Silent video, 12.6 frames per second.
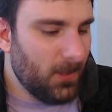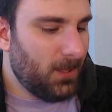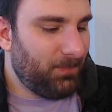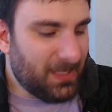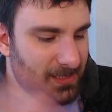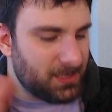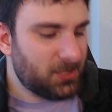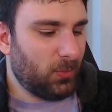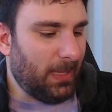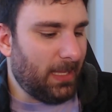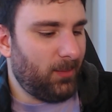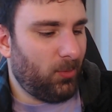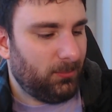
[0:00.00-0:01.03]
Is this
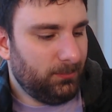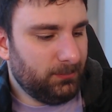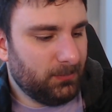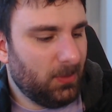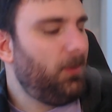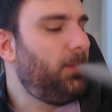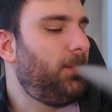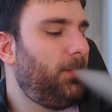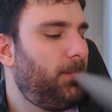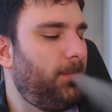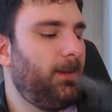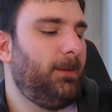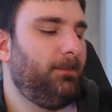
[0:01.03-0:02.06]
relatable?
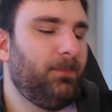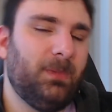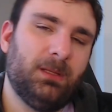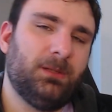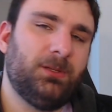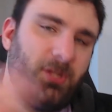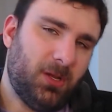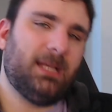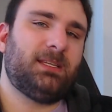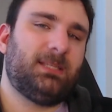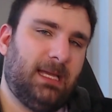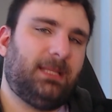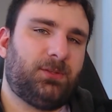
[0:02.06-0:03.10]
Do you guys
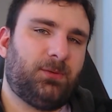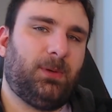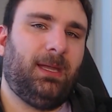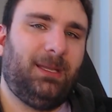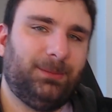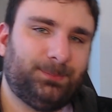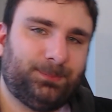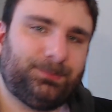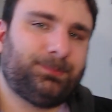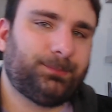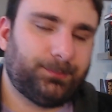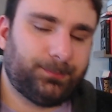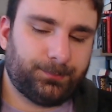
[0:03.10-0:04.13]
get this way?
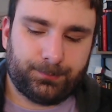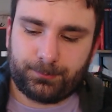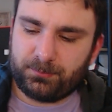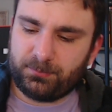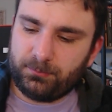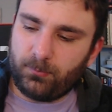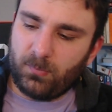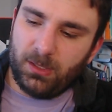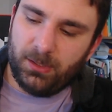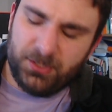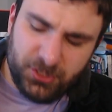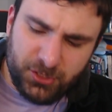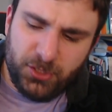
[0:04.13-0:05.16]

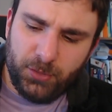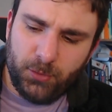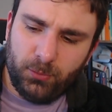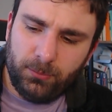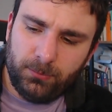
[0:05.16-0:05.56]
Do you?